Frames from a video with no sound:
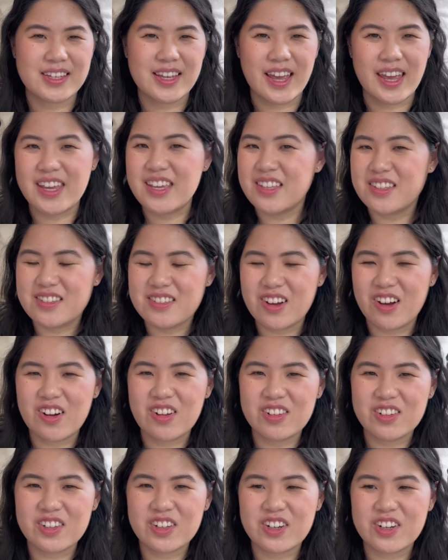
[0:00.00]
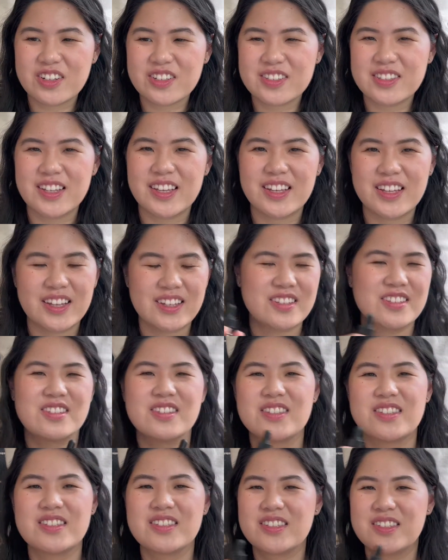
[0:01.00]
$8 and I just
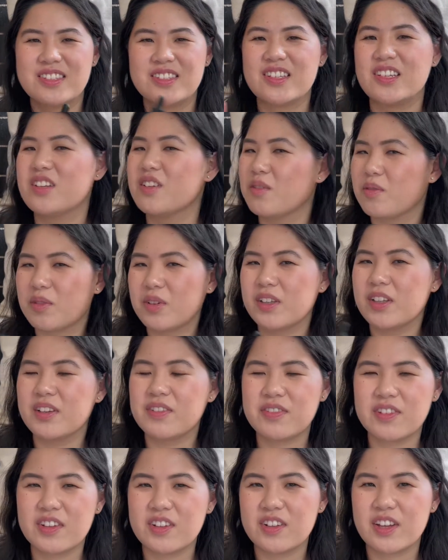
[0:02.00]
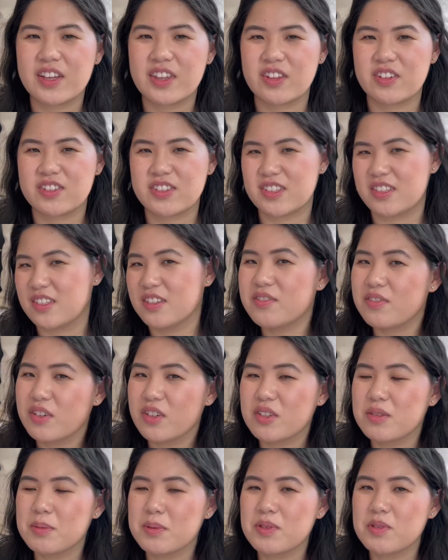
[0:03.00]
didn't really feel like there's a
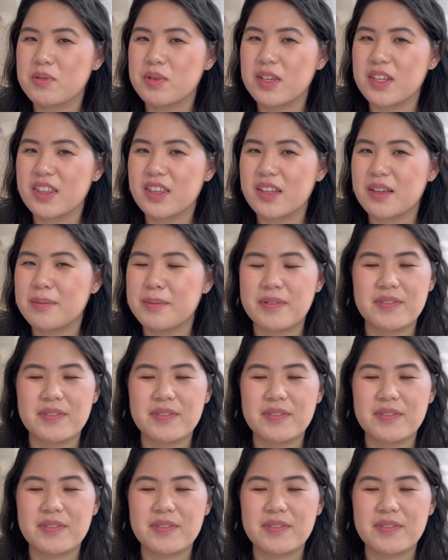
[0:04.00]
difference between them.